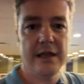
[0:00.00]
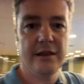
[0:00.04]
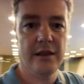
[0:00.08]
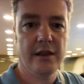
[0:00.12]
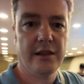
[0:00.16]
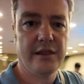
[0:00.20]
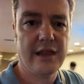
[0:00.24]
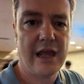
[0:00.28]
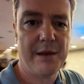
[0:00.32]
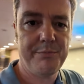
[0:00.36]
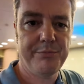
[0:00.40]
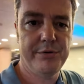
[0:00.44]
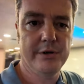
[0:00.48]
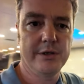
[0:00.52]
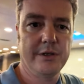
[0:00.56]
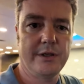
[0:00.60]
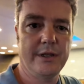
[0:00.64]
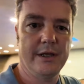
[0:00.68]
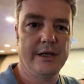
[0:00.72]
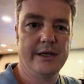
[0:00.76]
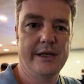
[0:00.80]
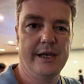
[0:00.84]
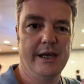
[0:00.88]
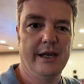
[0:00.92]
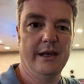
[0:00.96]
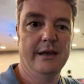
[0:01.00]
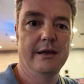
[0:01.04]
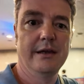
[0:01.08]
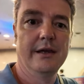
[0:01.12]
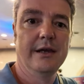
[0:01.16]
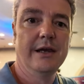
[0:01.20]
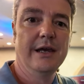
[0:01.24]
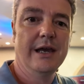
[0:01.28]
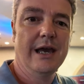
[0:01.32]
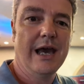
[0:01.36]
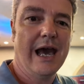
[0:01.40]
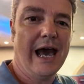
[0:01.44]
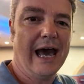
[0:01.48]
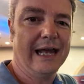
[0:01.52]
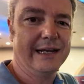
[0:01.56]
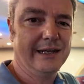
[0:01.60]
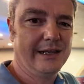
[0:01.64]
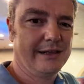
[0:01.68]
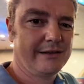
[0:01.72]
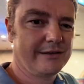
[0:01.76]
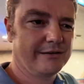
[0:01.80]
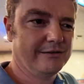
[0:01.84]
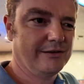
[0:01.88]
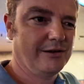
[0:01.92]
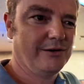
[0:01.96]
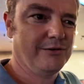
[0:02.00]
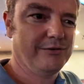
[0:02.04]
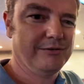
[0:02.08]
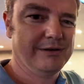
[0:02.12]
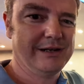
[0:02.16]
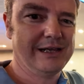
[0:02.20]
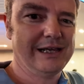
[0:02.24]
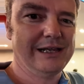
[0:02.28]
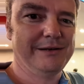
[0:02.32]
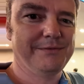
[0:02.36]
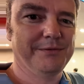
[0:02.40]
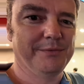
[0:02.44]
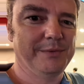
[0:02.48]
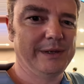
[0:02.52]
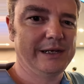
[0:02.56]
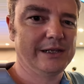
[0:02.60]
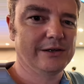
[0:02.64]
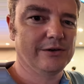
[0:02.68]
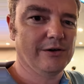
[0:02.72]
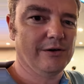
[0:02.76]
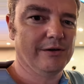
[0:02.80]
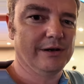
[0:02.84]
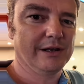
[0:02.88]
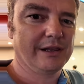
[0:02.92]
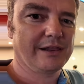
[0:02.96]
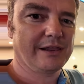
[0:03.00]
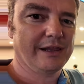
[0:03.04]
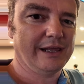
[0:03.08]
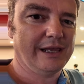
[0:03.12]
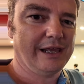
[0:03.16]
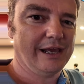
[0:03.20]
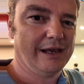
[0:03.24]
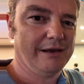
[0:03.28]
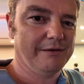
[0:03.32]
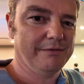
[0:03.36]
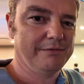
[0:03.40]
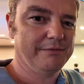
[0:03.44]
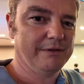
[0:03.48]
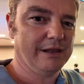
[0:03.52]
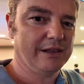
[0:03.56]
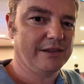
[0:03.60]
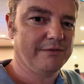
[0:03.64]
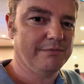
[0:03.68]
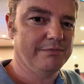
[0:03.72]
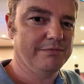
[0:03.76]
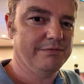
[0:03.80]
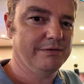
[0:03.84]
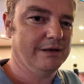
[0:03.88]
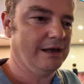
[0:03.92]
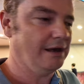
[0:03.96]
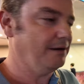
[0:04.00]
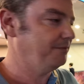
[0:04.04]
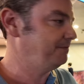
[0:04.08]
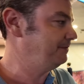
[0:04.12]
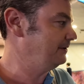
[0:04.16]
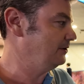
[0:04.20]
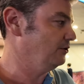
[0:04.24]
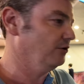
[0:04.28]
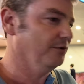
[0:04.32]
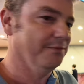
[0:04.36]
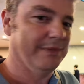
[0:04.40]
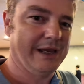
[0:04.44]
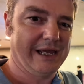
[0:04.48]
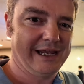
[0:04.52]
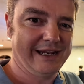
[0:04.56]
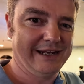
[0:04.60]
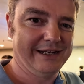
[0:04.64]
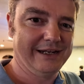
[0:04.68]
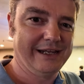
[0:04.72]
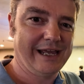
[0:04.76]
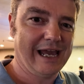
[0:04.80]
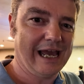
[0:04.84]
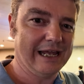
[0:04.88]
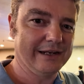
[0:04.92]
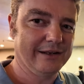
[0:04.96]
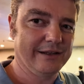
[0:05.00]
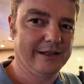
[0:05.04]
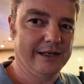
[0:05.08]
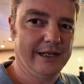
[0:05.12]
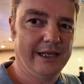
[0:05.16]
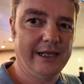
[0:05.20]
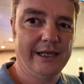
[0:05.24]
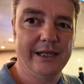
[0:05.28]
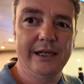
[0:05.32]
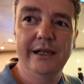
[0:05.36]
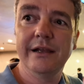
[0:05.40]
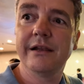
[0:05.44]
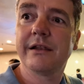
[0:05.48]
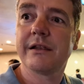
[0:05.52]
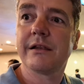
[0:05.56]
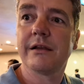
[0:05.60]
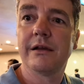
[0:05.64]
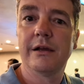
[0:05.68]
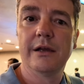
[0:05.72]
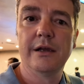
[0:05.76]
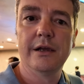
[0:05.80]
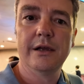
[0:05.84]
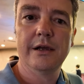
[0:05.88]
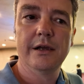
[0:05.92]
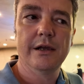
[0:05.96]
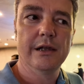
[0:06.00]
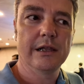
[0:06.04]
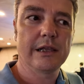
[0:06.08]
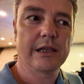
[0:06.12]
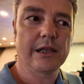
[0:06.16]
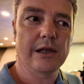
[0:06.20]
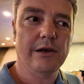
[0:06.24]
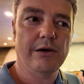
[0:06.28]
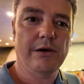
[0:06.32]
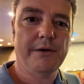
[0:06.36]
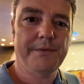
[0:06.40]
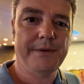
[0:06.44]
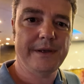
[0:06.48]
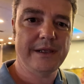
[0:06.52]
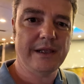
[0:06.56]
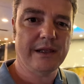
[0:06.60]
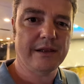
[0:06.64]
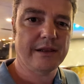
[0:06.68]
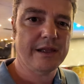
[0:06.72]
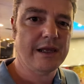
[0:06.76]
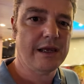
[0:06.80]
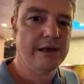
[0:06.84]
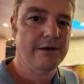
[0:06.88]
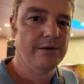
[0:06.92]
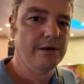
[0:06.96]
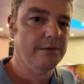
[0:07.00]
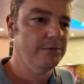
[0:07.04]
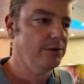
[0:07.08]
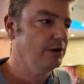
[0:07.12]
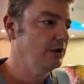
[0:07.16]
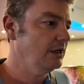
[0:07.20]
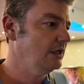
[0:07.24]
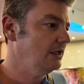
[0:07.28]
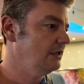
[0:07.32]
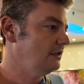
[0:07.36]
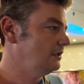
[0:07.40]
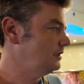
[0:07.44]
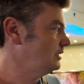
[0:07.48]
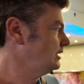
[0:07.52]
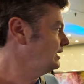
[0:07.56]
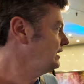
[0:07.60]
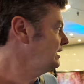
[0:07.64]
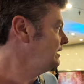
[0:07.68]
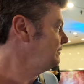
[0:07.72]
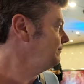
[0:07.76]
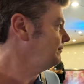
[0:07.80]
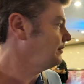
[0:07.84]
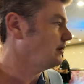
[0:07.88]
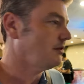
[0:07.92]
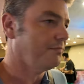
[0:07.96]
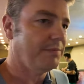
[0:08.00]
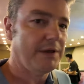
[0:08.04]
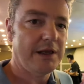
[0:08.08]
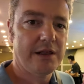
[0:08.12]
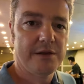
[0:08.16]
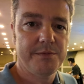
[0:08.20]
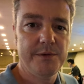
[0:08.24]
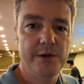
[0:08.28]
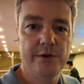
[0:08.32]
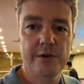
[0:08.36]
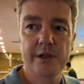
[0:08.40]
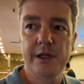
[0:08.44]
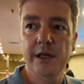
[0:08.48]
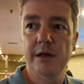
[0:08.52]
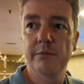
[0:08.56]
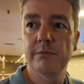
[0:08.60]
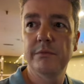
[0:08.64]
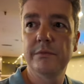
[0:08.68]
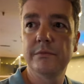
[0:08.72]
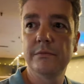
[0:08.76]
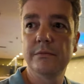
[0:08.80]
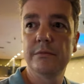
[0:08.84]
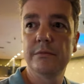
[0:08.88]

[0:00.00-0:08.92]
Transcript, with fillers: is a separate ticket and there's no need for me to go and see a film in Cantonese. So I think that's it. I'm going to leave the Space Museum.